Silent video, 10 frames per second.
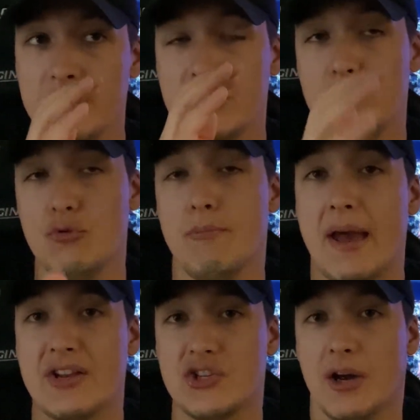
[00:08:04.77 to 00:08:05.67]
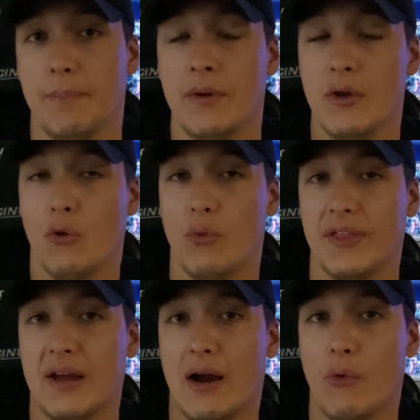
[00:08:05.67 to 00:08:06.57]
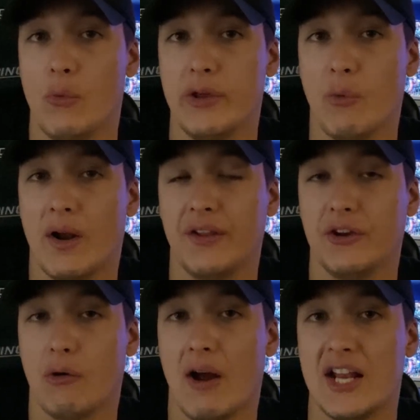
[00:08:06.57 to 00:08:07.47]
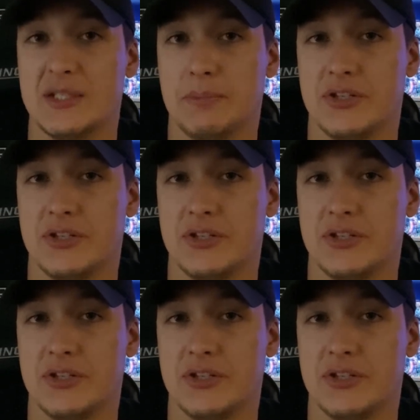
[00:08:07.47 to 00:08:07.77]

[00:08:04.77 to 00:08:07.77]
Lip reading: to match up with how we wanted the garage